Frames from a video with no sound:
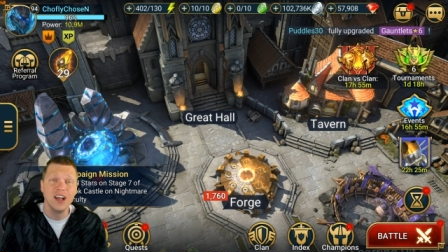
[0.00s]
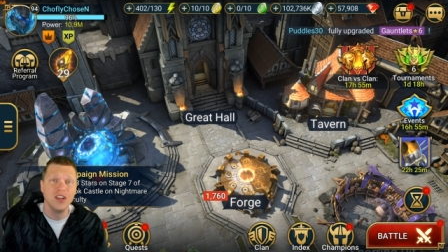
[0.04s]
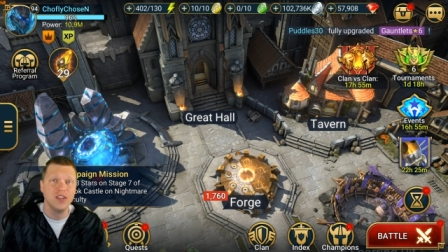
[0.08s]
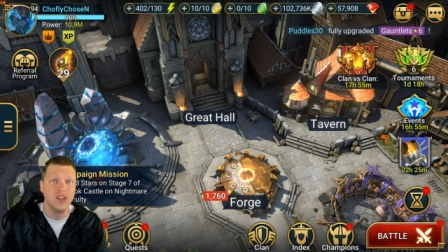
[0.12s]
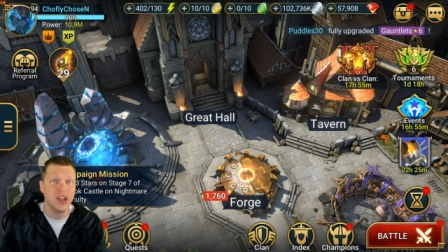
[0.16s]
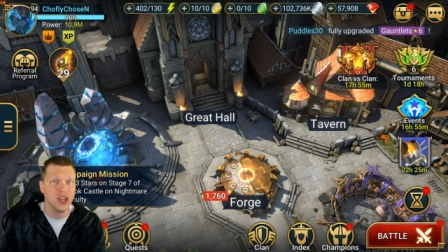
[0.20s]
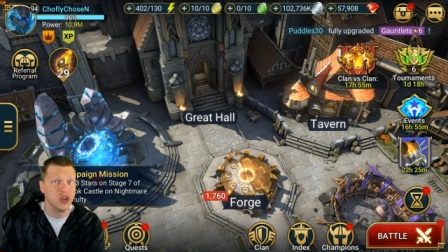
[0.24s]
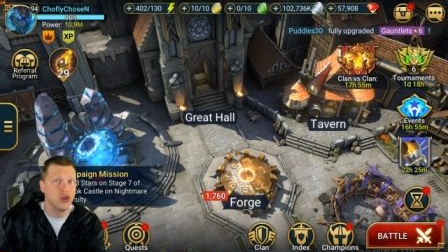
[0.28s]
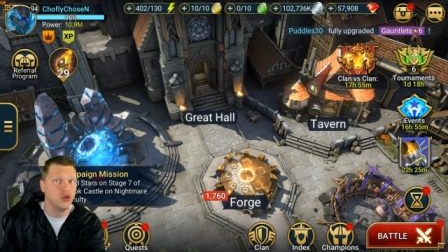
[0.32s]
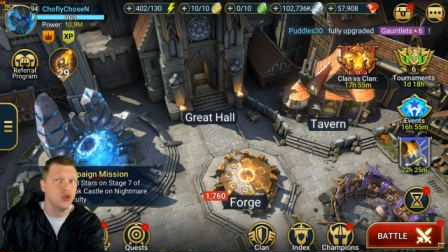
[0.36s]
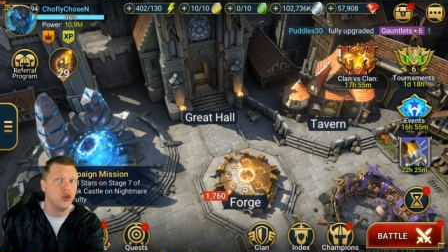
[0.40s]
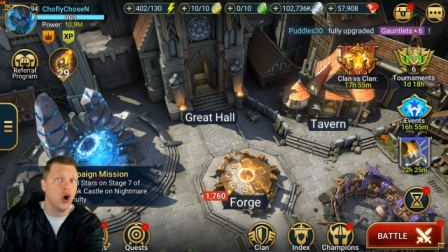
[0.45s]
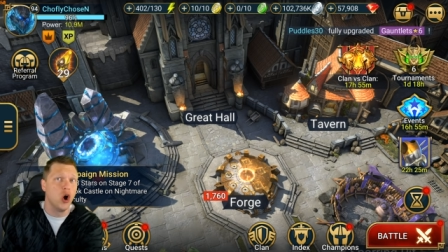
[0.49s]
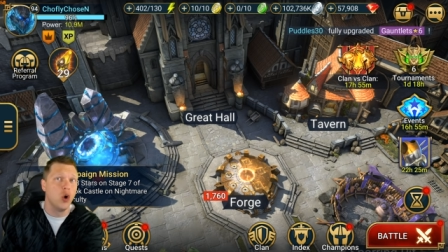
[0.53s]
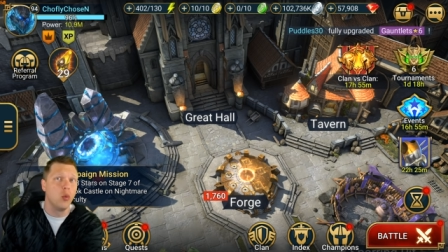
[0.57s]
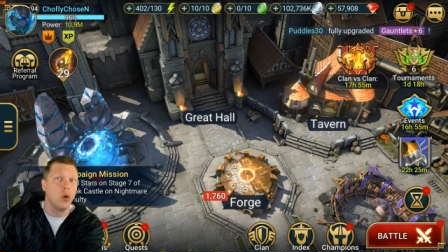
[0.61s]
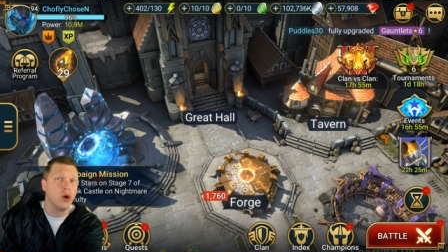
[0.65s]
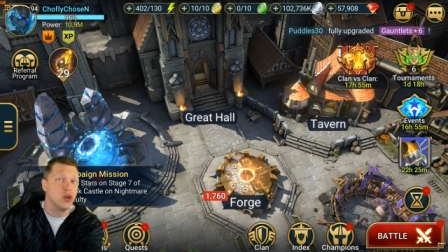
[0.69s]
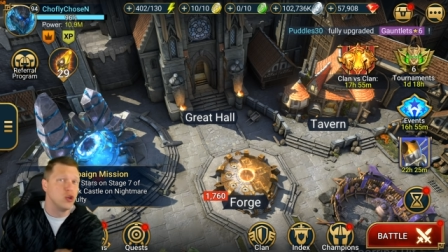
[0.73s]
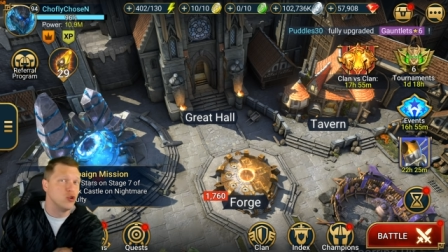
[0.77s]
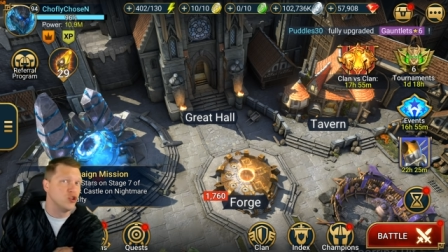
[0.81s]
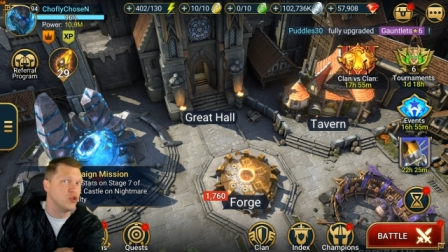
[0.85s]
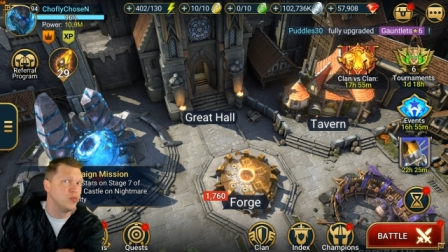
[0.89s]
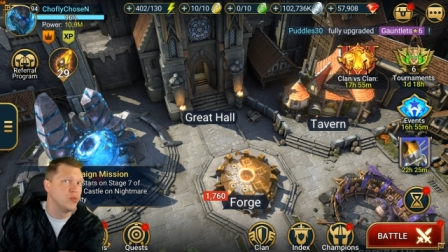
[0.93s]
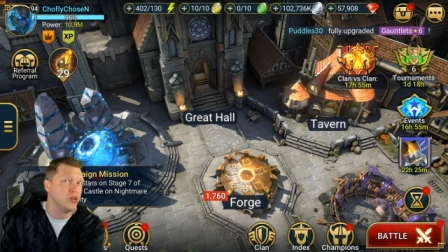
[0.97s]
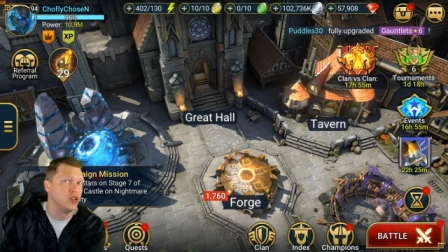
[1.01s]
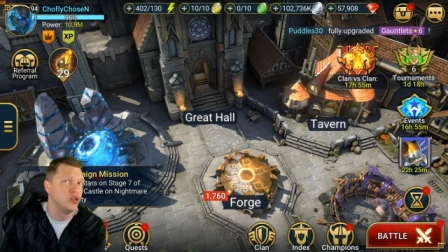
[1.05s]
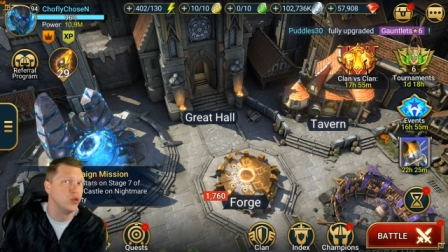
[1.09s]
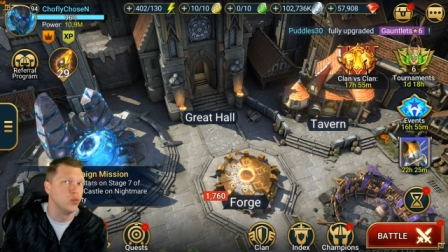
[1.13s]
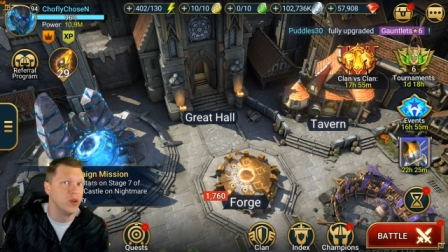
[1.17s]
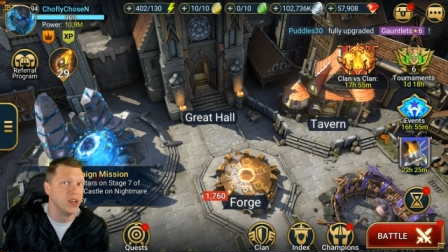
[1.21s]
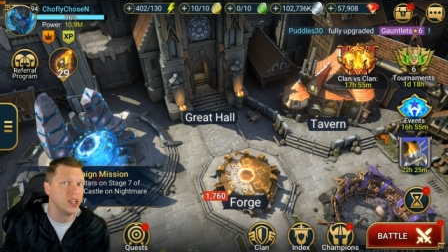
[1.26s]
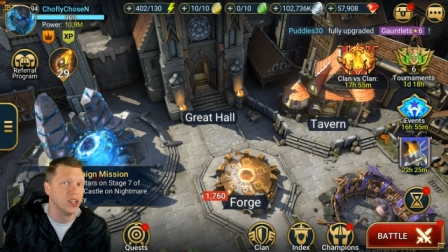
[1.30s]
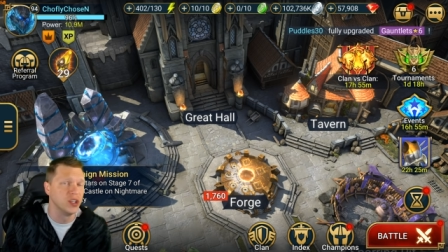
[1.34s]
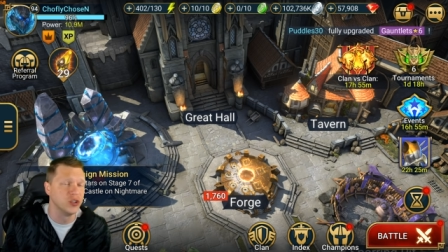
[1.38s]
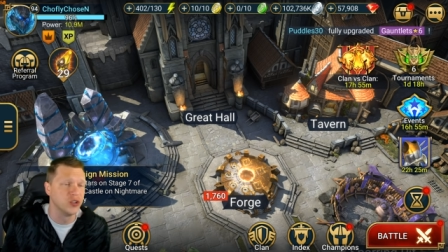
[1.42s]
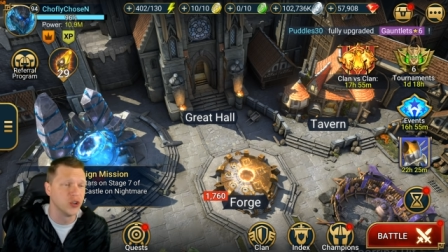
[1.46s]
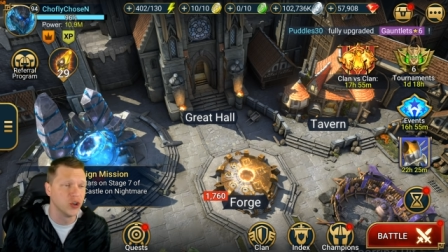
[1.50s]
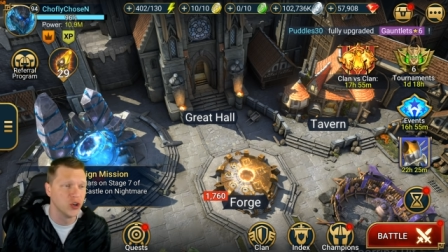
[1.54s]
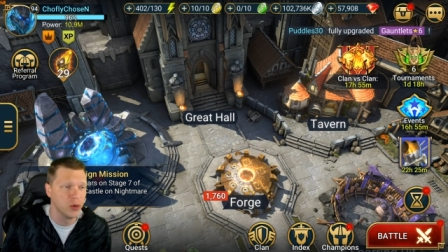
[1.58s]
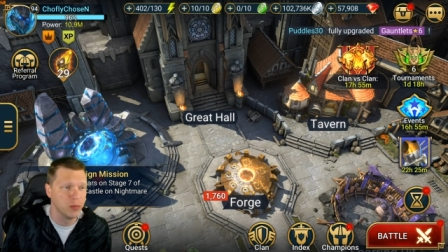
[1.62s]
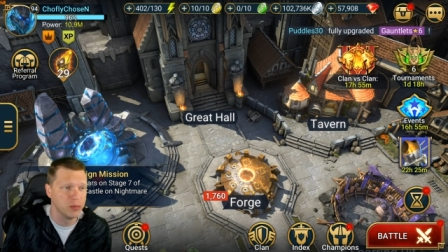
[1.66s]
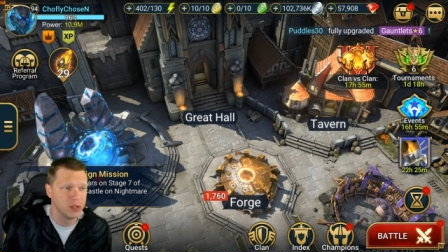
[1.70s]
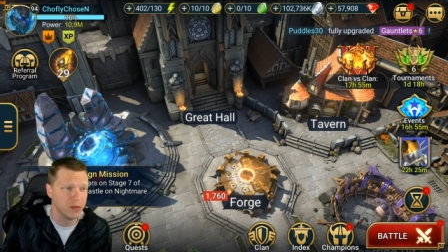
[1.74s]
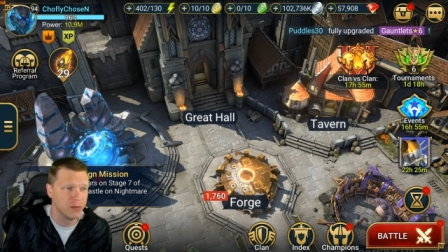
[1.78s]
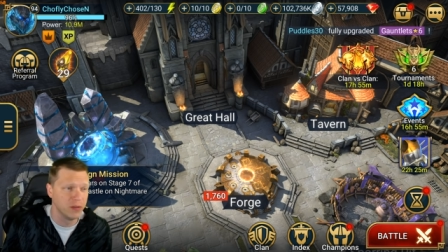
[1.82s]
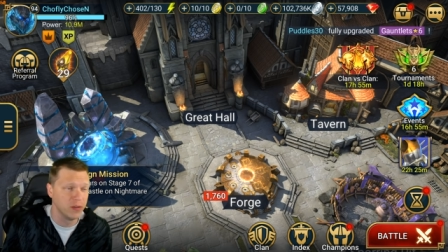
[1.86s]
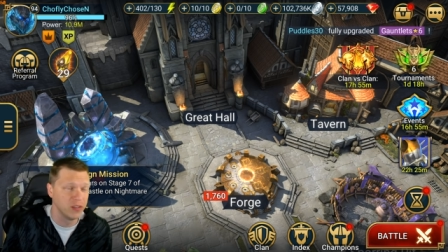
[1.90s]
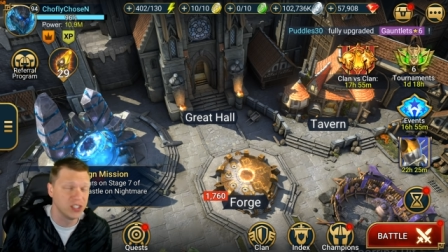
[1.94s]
let you know what you should be doing in terms of